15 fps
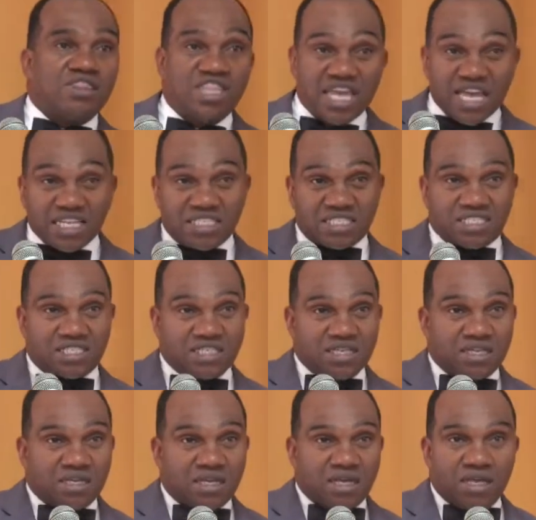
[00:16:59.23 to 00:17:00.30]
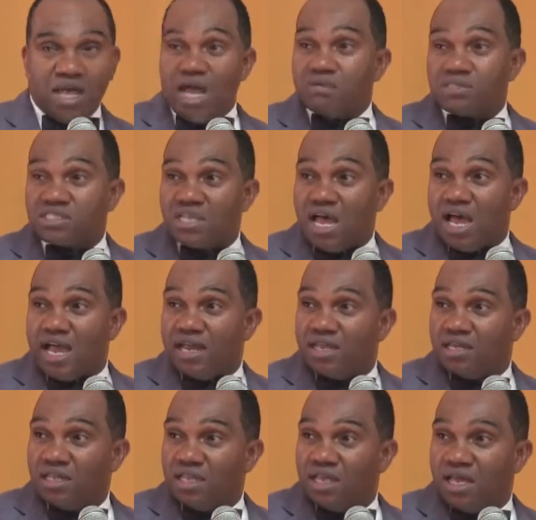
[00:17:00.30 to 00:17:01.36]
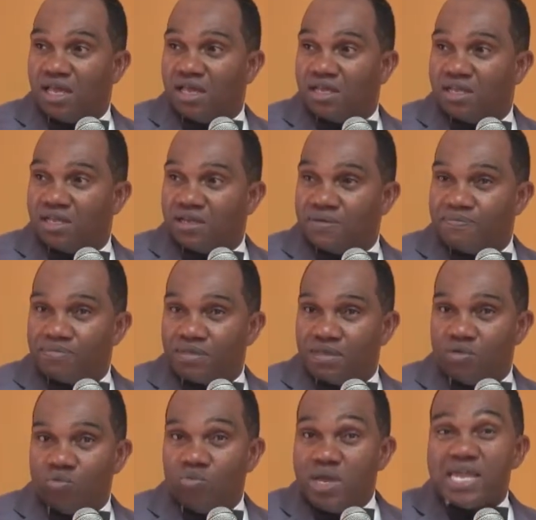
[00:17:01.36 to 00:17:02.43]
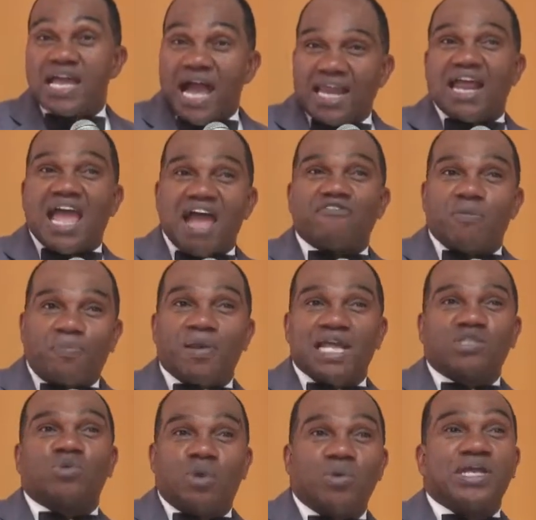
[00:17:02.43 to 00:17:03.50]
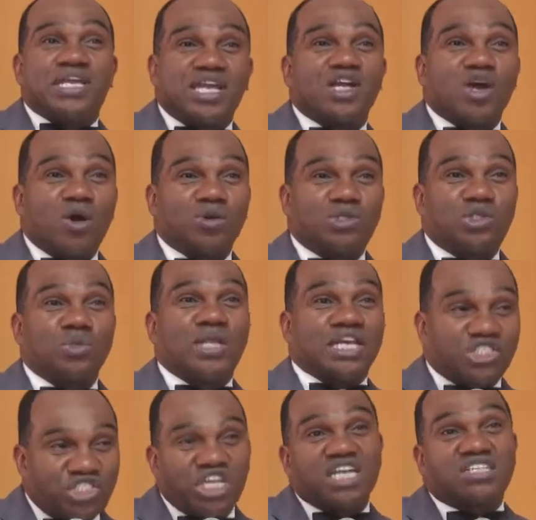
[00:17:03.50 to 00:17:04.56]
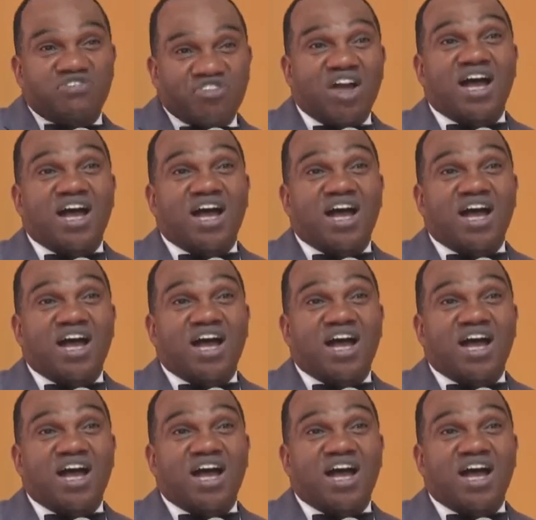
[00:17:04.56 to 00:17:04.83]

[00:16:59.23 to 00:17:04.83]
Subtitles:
This, I'm sorry, you look, we gotta have a place where we can go to that's just for